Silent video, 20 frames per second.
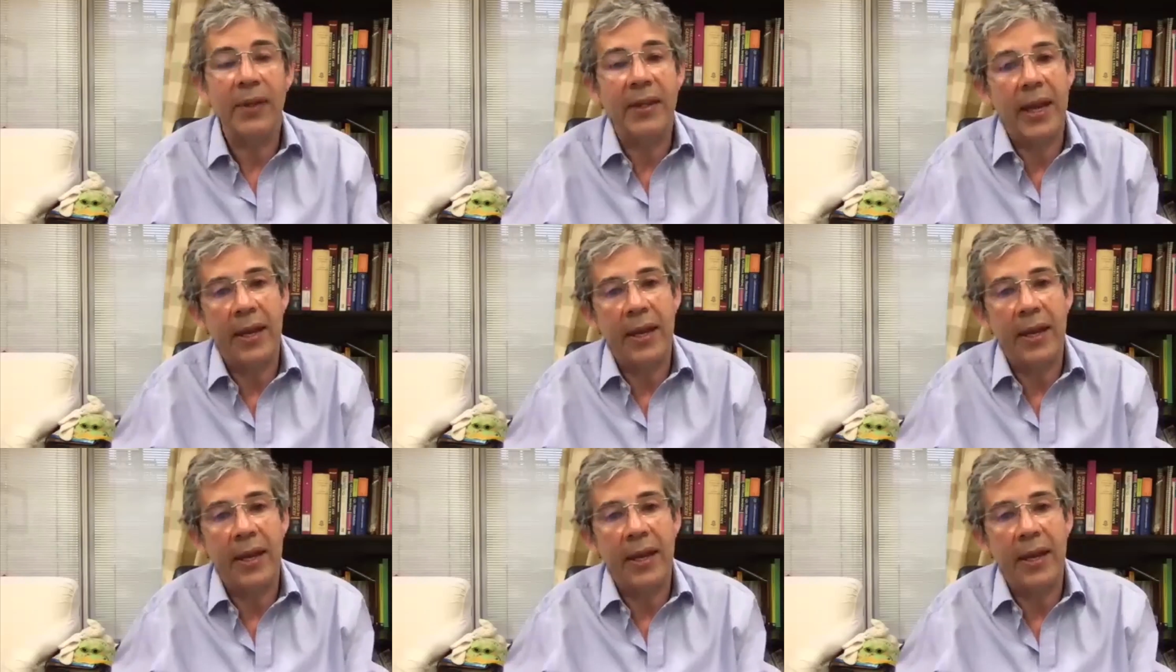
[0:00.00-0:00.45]
and
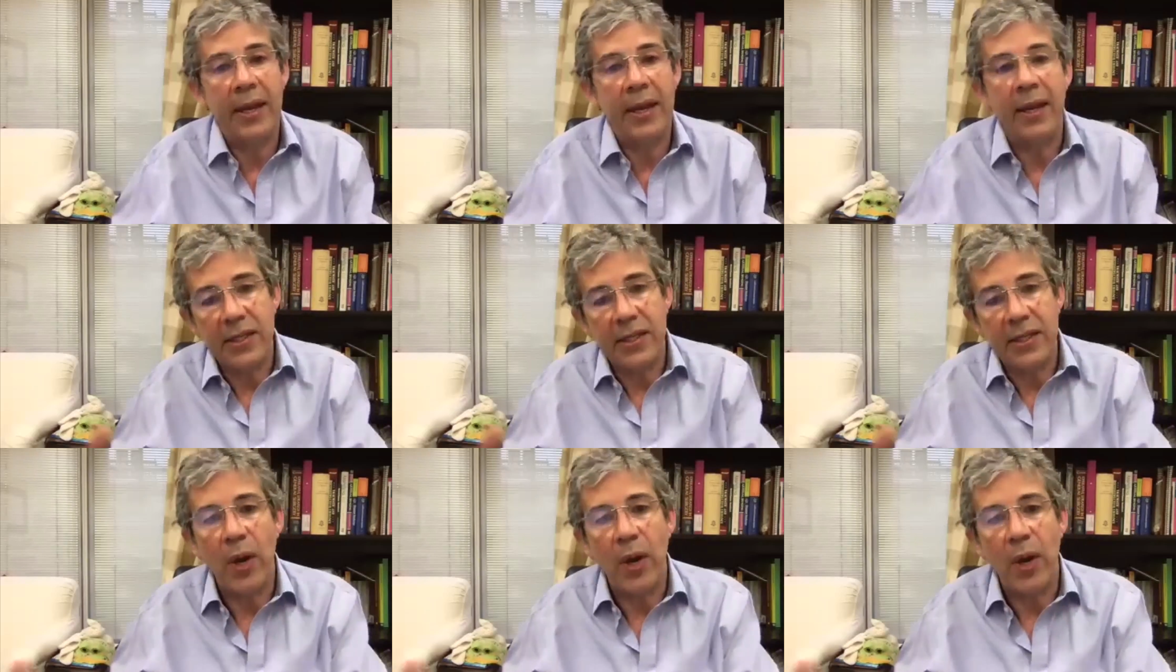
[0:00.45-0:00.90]
then
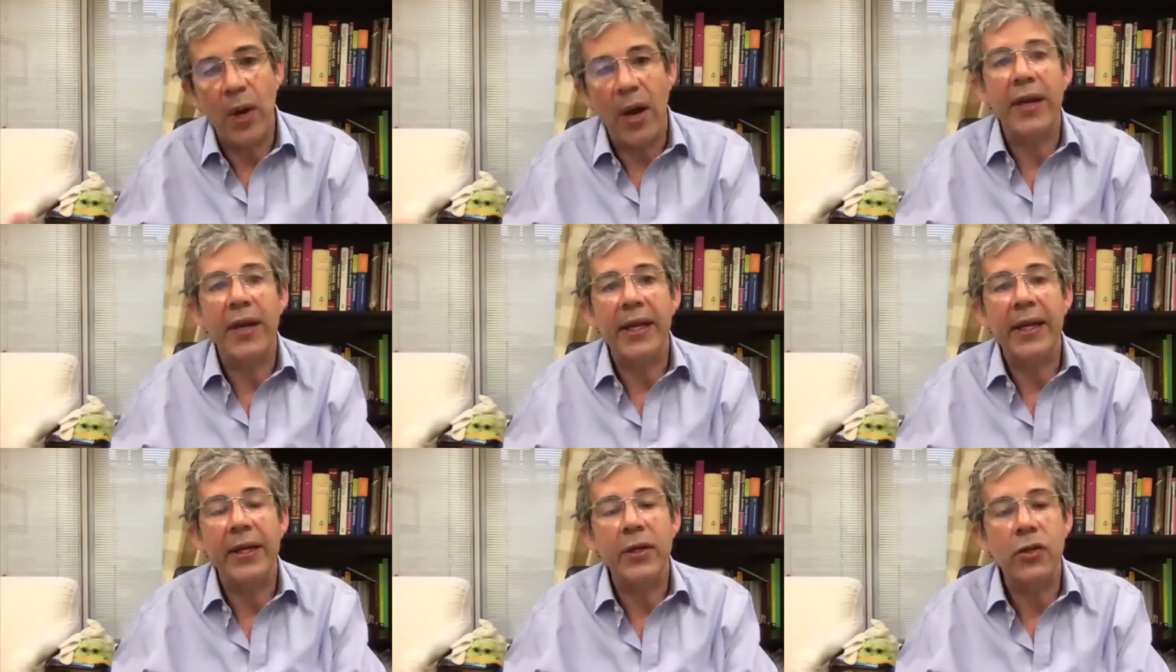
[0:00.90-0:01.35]
that's why
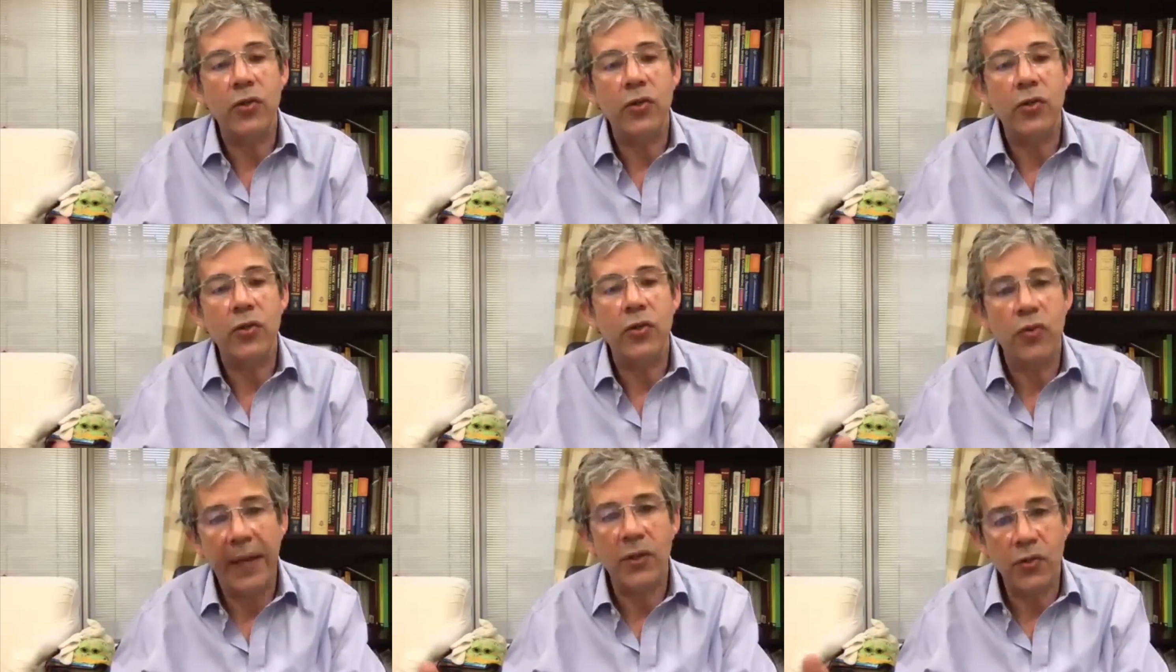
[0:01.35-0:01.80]
we're running a
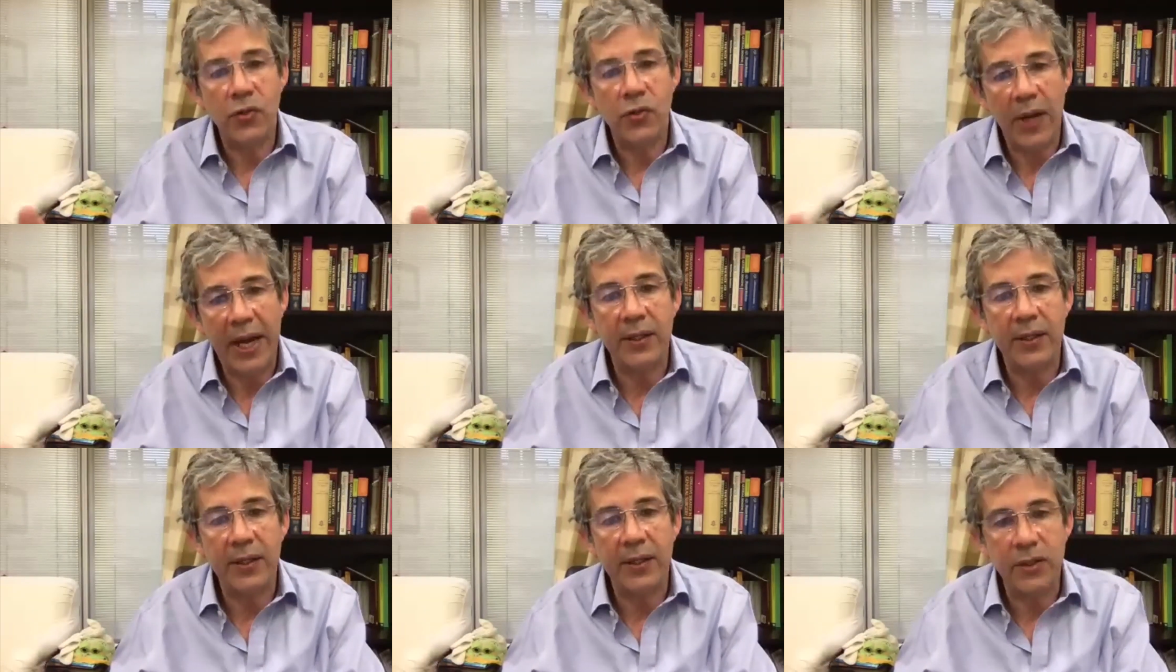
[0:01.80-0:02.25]
train the
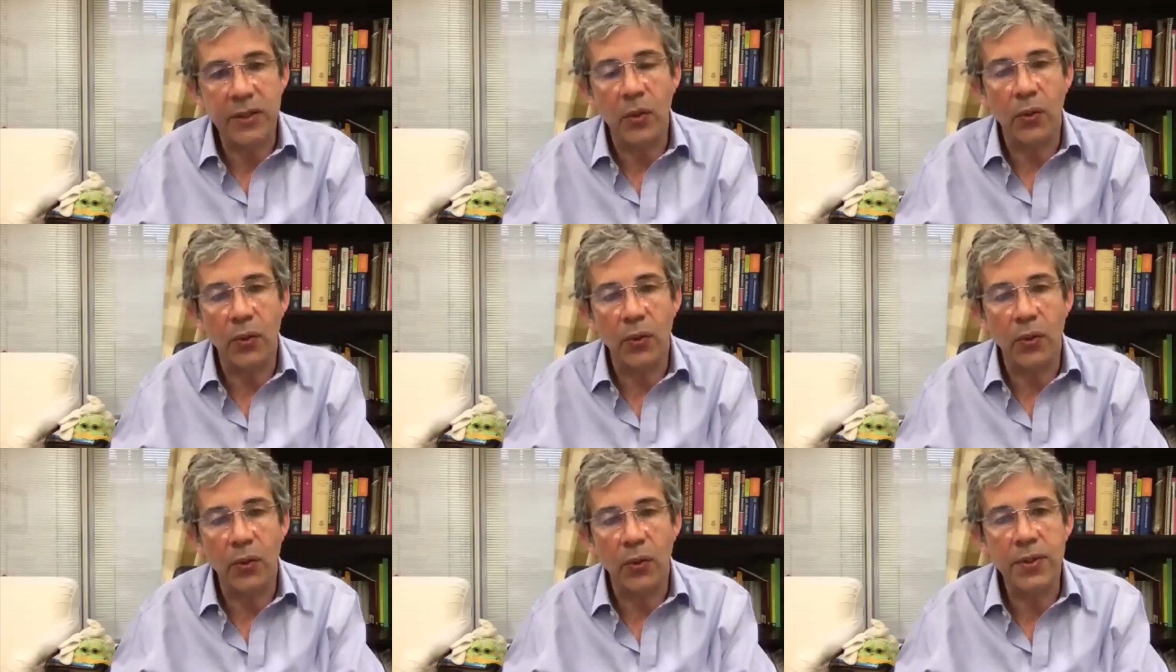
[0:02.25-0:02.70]
trainers
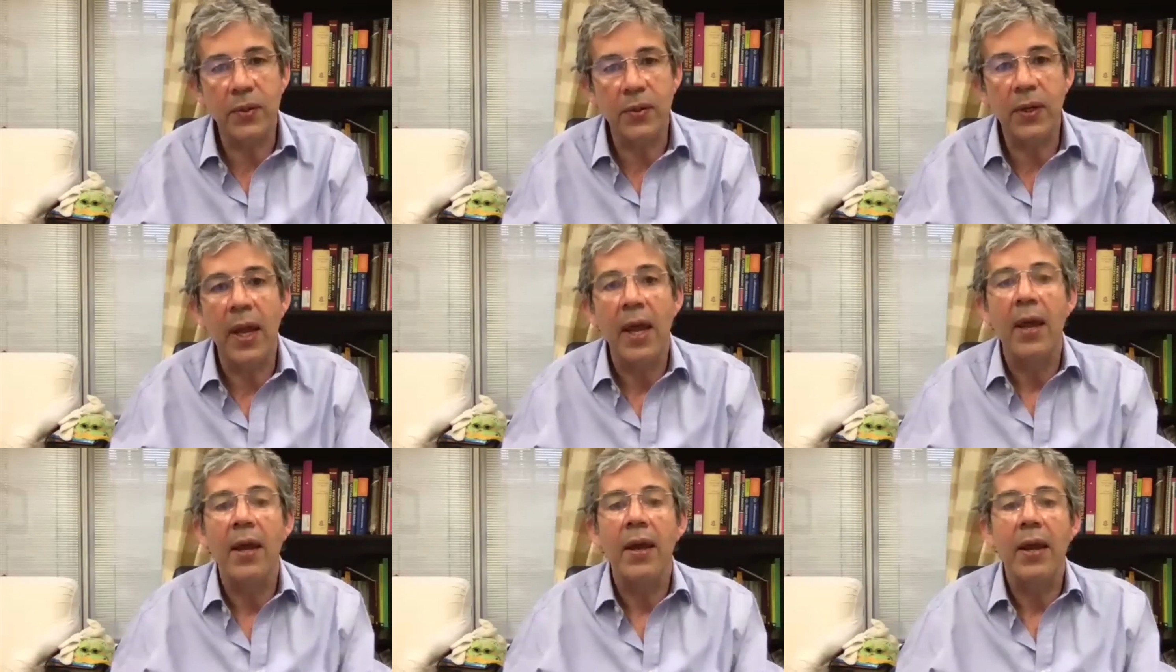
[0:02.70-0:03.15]
course
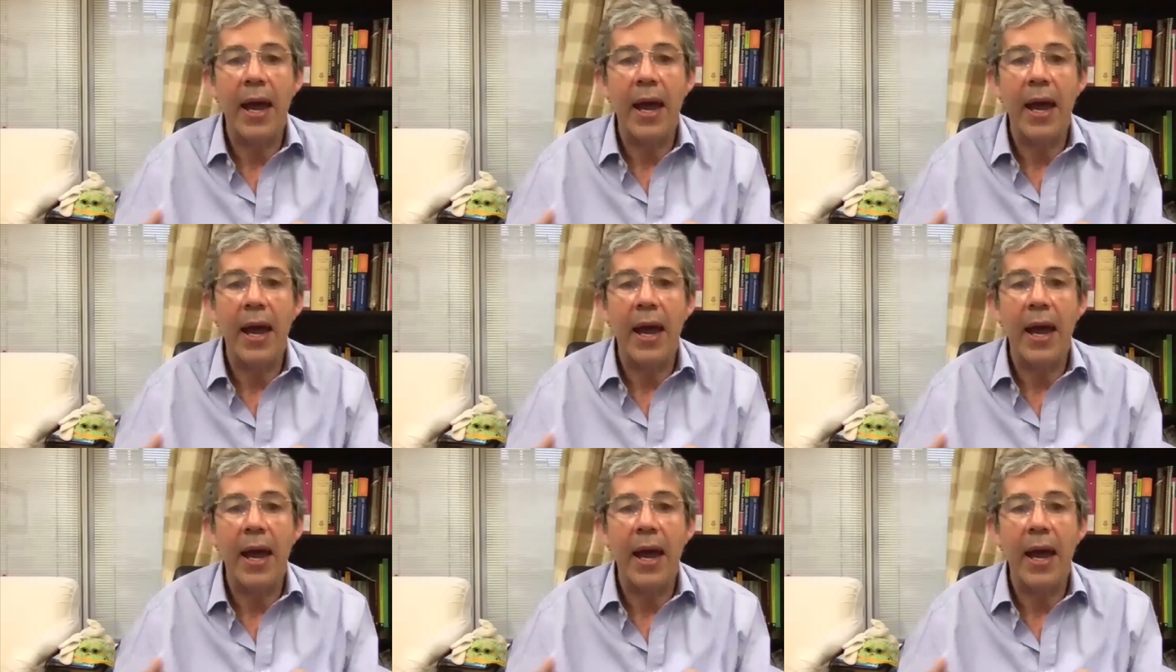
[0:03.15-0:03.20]
to